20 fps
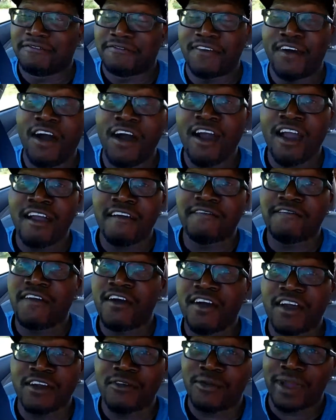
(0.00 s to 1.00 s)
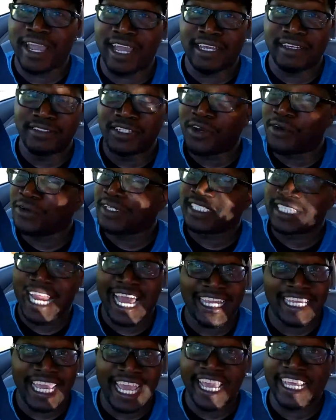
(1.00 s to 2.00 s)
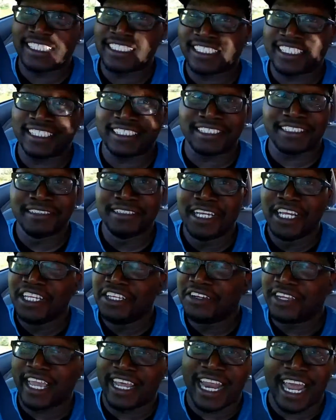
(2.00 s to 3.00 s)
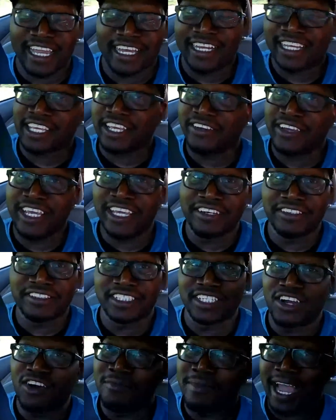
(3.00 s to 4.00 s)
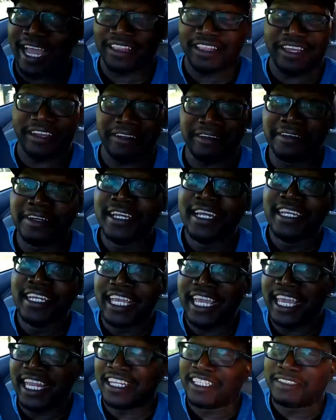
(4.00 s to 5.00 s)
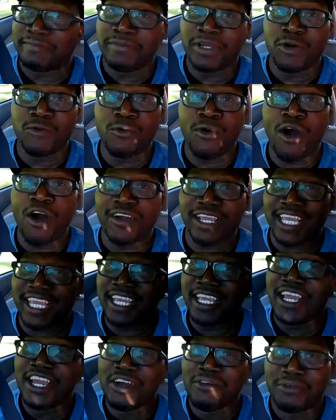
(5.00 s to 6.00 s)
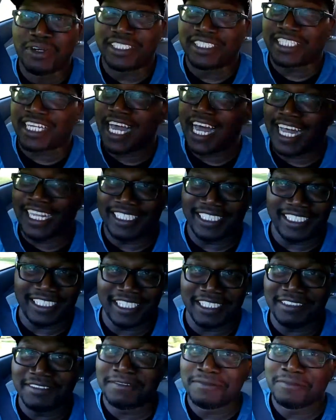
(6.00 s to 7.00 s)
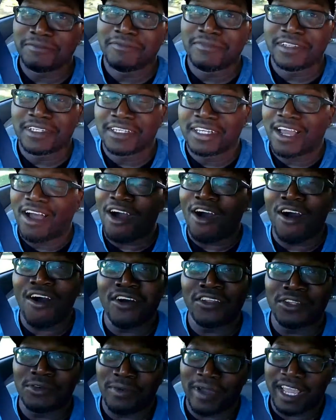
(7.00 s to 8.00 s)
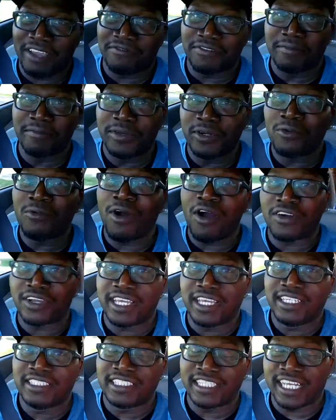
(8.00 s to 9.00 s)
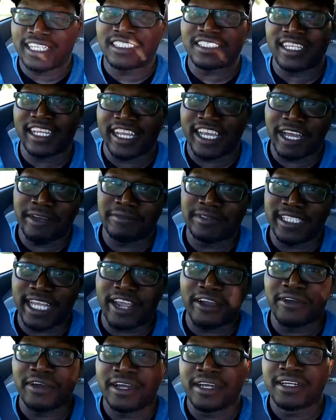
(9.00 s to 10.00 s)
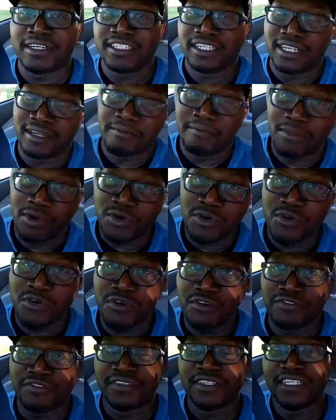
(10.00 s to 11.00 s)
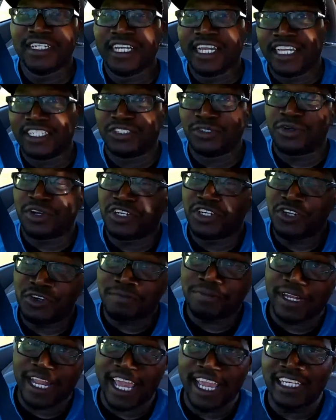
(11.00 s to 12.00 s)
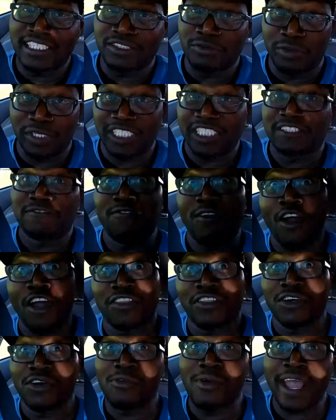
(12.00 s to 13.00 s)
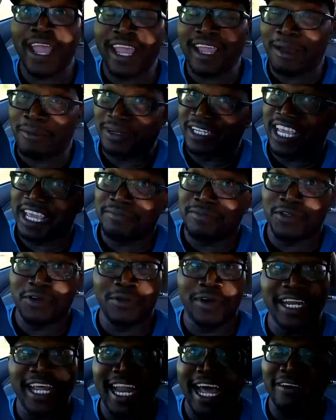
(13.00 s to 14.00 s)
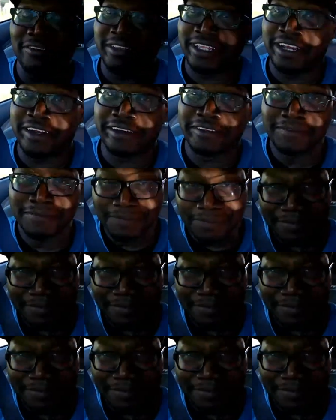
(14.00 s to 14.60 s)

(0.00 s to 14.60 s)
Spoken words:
far, far away. No, it's not Kansas. You cannot click your heels and go back there. It is Milwaukee, Wisconsin. All the way from Milwaukee just to help Tara move to her new place, which is farther away. I'm going to keep throwing it out there.